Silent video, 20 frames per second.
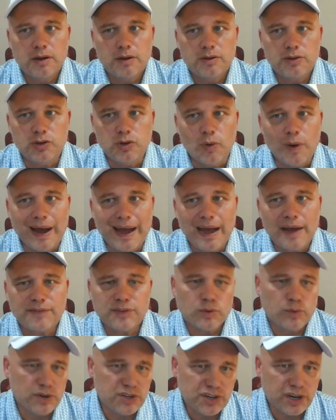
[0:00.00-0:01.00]
You have
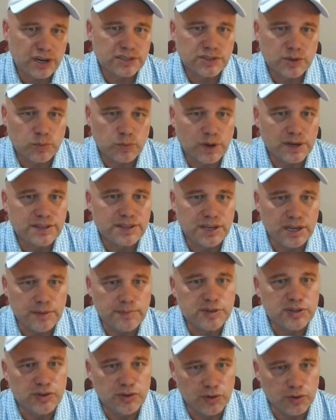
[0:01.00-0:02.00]
to adjust to what
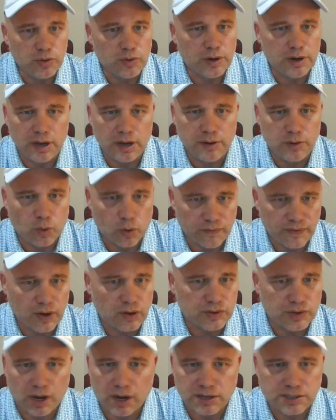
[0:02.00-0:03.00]
teams do. And Norvell
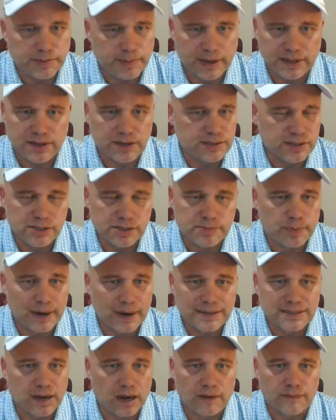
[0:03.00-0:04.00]
talks about this in his
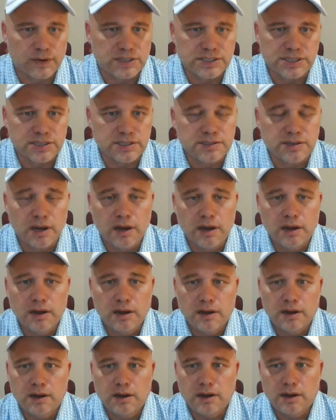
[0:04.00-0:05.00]
press conferences,
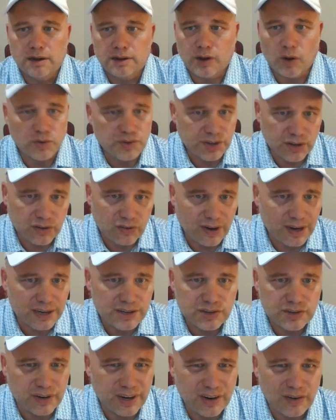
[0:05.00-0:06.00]
coaching
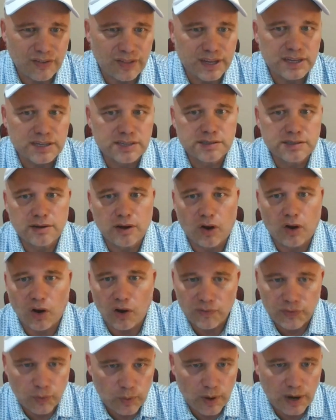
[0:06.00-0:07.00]
clinics. You'll hear this
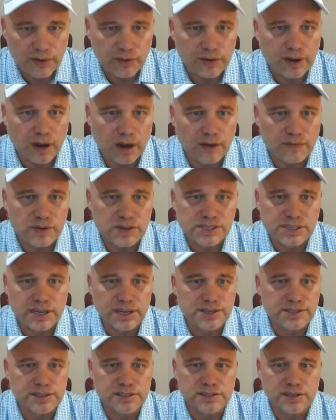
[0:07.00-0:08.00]
off the record
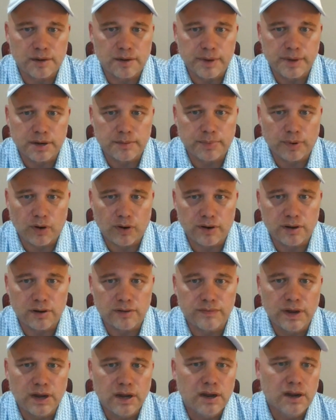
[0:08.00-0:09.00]
conversations that I've been a part
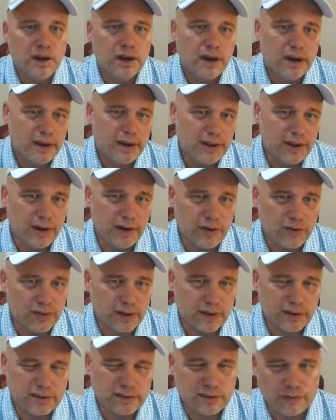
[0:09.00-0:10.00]
of. you hear
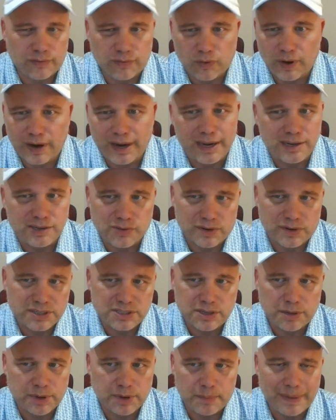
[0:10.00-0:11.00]
the phrase, or in
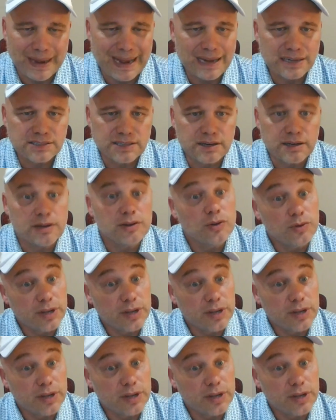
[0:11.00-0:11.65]
some capacity, you